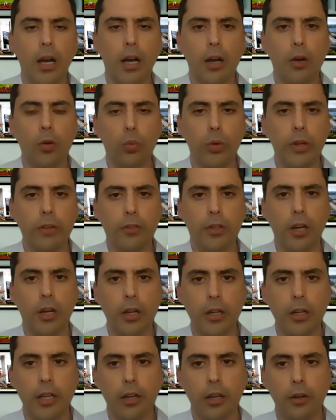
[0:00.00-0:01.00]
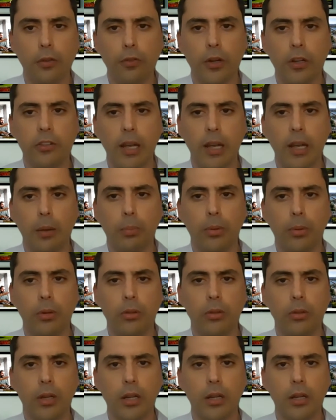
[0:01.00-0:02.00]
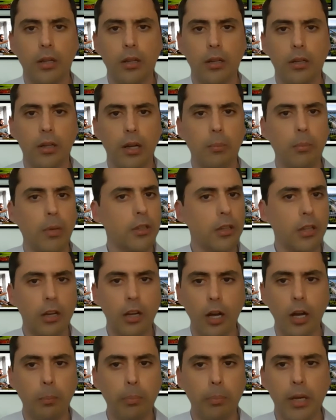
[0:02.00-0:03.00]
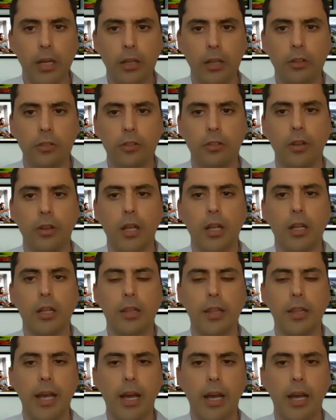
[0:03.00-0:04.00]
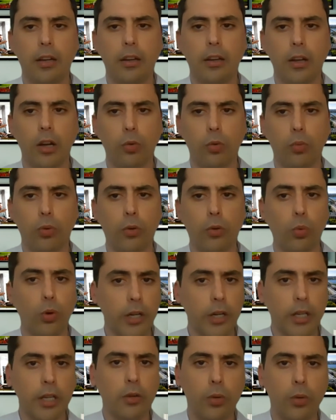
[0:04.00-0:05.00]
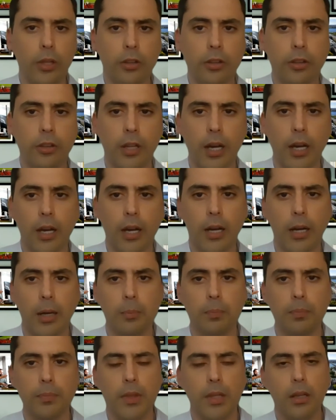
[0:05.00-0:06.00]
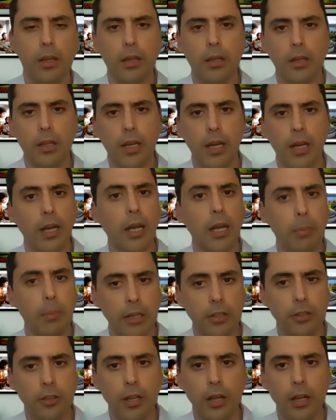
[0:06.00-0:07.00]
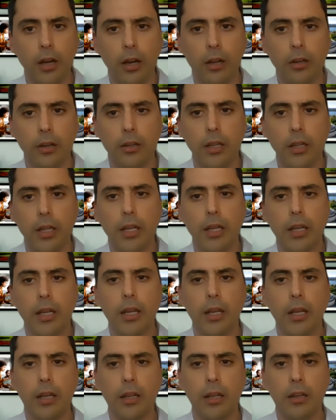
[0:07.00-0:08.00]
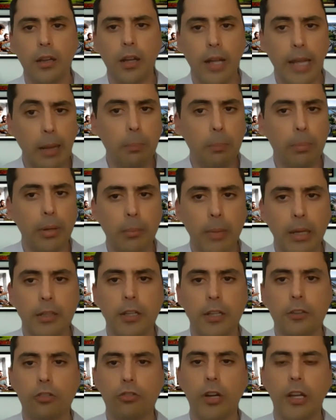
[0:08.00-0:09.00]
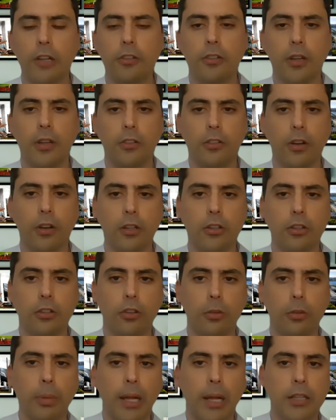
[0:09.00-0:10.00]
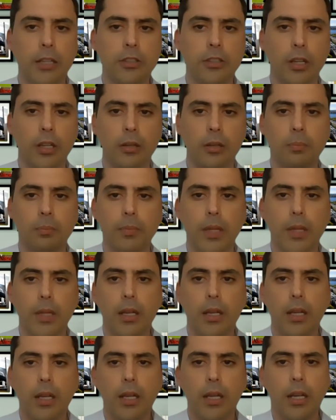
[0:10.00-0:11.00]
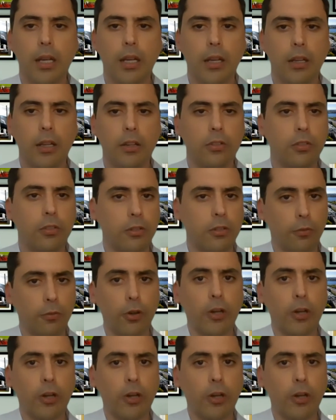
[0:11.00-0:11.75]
we've done here, for example, among the companies that we're working with MIT on in implementing stress tests on their supply chain is, for